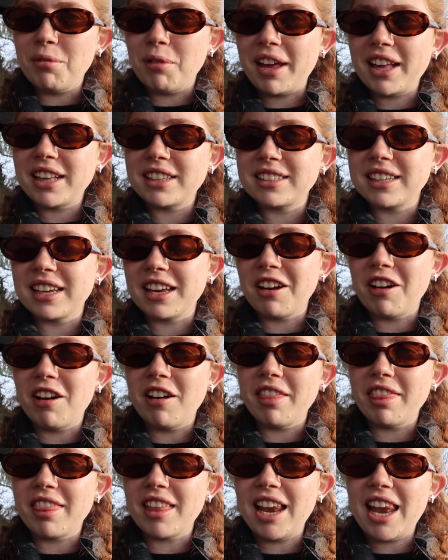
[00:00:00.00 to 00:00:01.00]
and
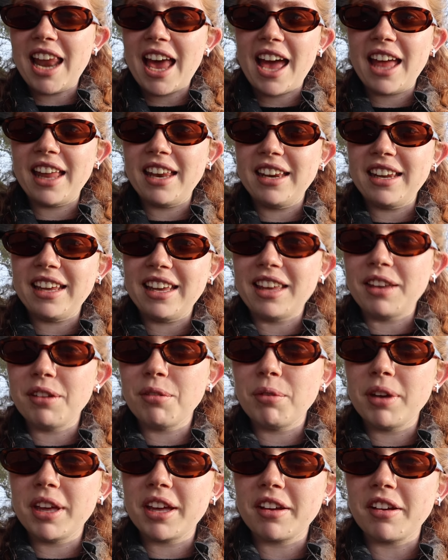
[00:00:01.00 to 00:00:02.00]
that I'm not
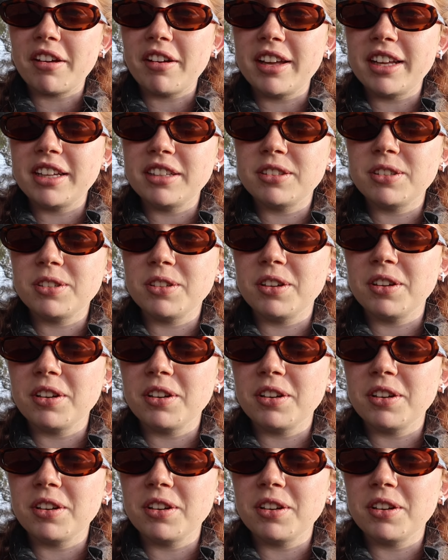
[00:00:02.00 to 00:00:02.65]
doing it for anyone